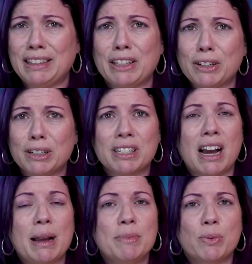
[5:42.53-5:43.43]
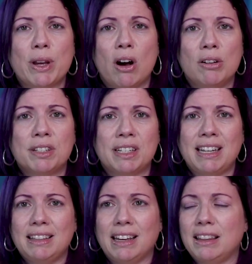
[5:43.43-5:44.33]
there are times we all
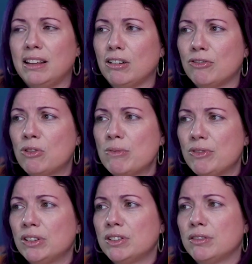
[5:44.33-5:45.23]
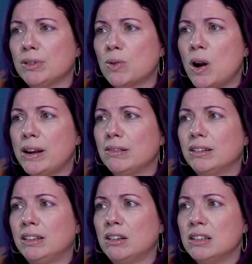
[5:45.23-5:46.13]
see that there are form fields that are required.
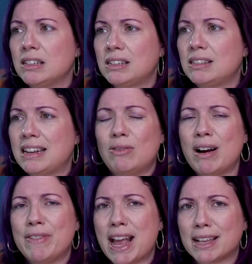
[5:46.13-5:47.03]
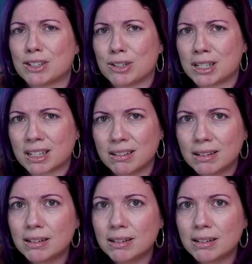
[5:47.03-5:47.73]
They don't have the asterisk.